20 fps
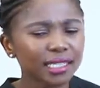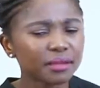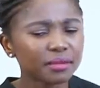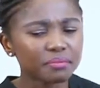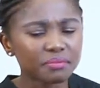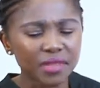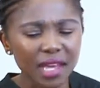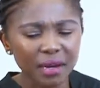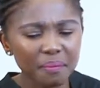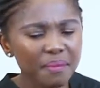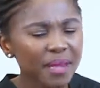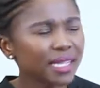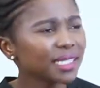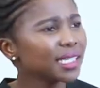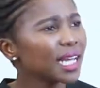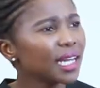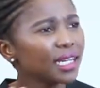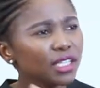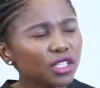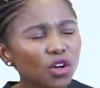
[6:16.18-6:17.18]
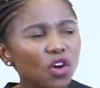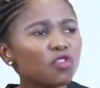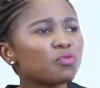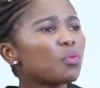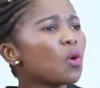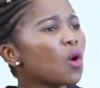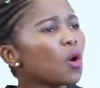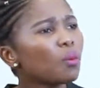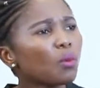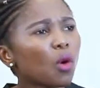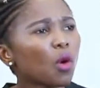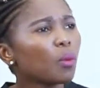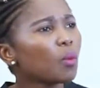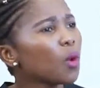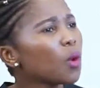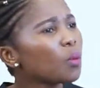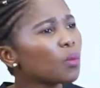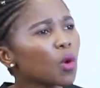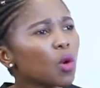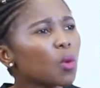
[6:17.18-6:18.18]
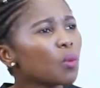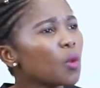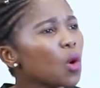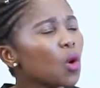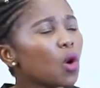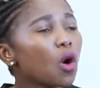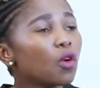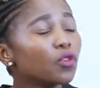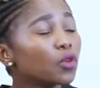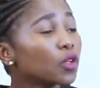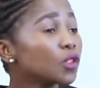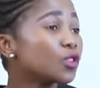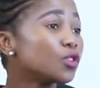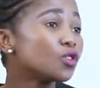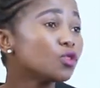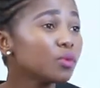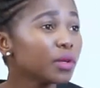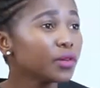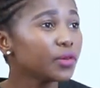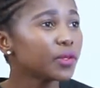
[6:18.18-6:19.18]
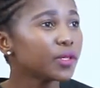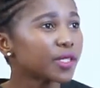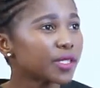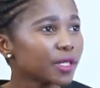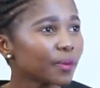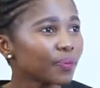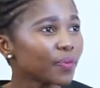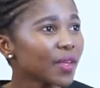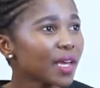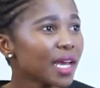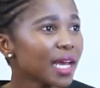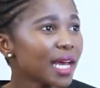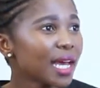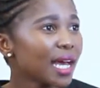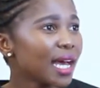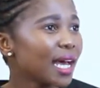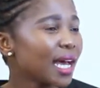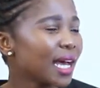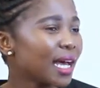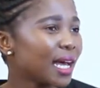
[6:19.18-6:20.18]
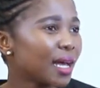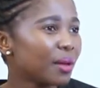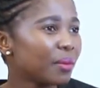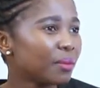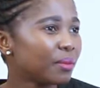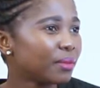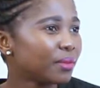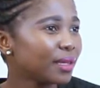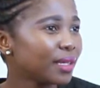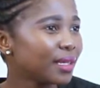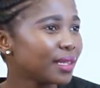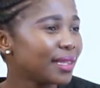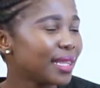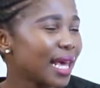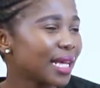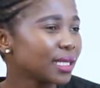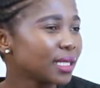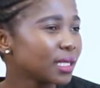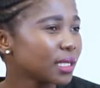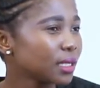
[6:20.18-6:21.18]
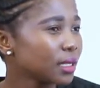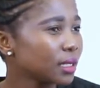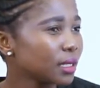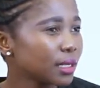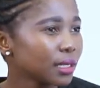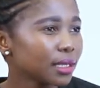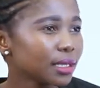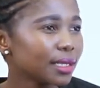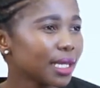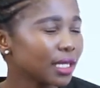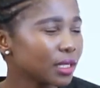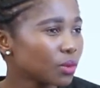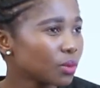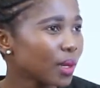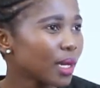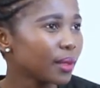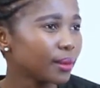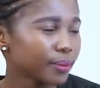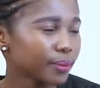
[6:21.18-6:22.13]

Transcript: That mentality of more of consumerism. That's where